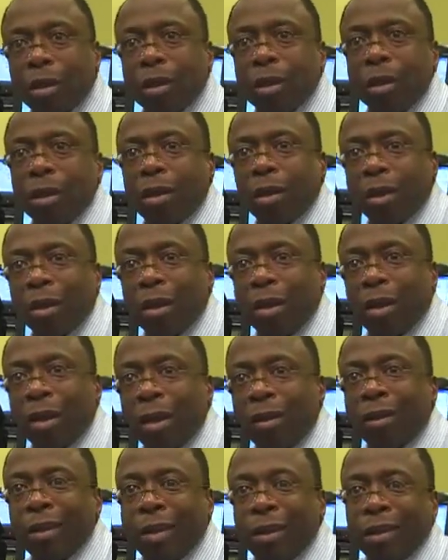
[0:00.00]

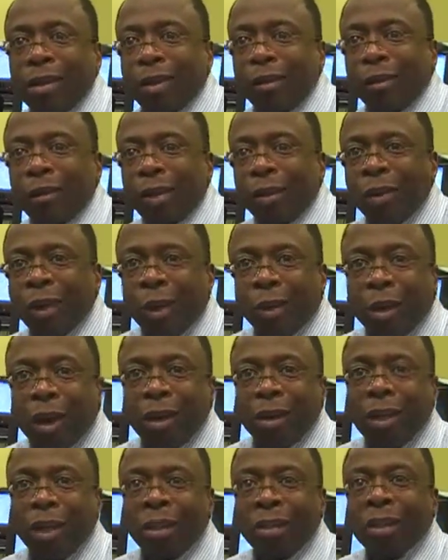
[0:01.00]
you look
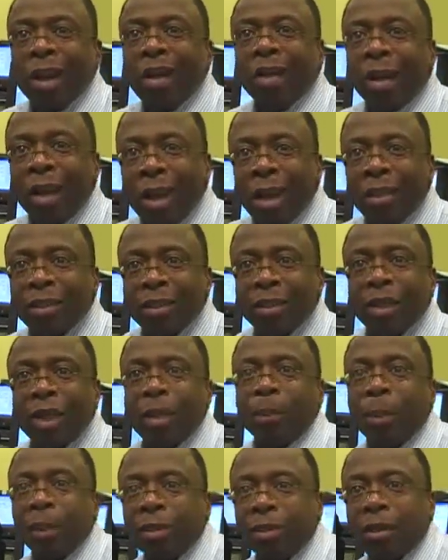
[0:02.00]
at the entire
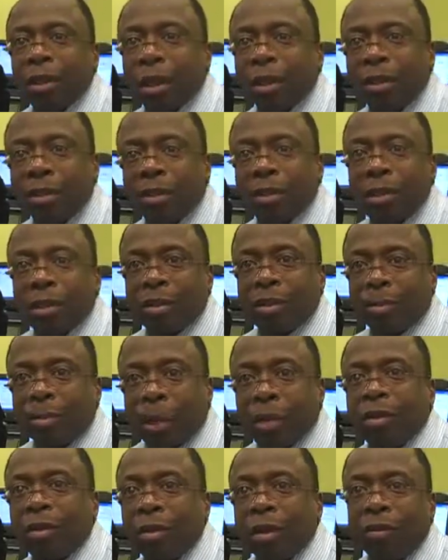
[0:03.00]
landscape and see that it's
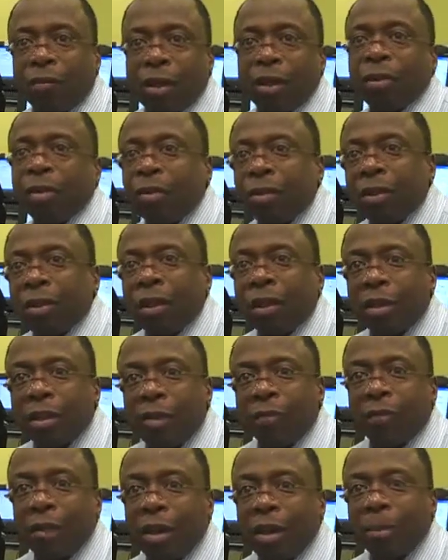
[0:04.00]
better off as a result
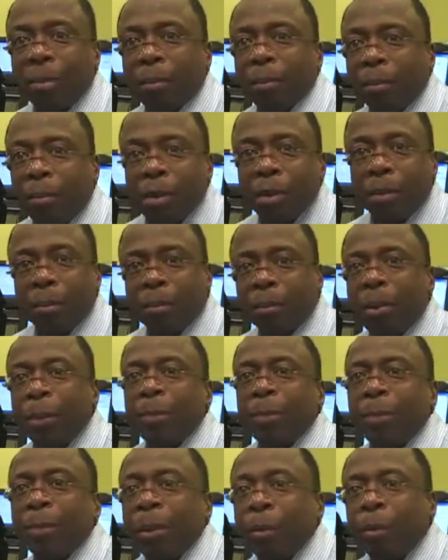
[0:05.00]
of
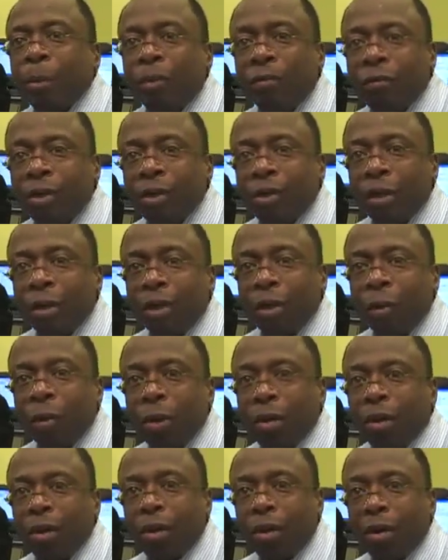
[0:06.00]
people being more fiscally aware.